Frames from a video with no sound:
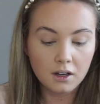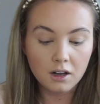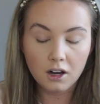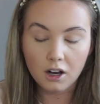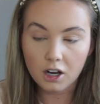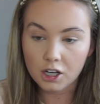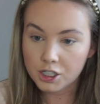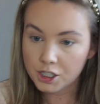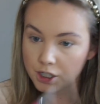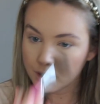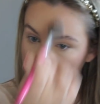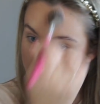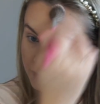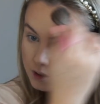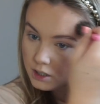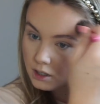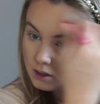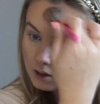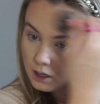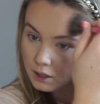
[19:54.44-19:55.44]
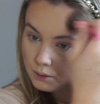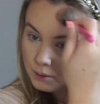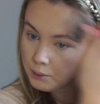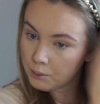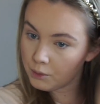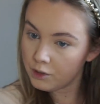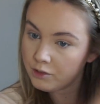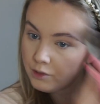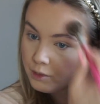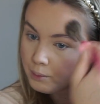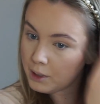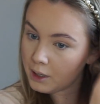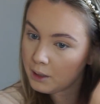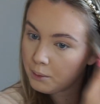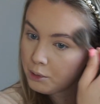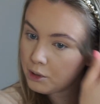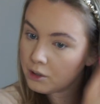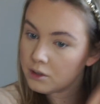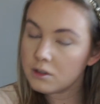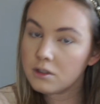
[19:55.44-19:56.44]
I do also go in with a bit of
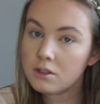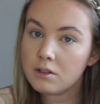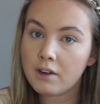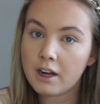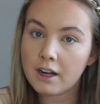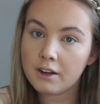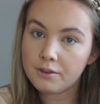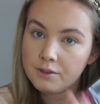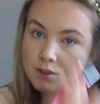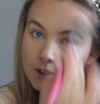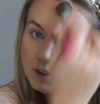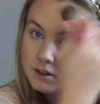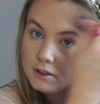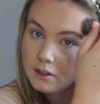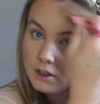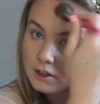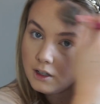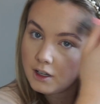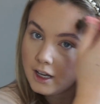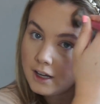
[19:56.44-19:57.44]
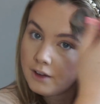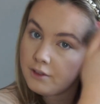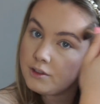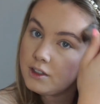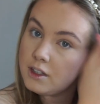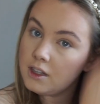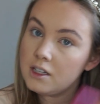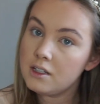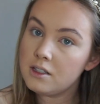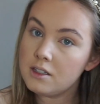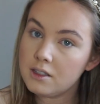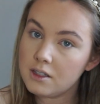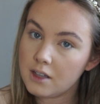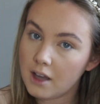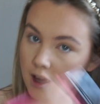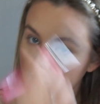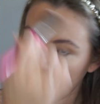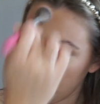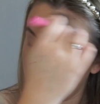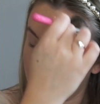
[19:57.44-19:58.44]
bronzer like after this
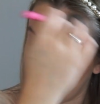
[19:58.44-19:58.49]
step.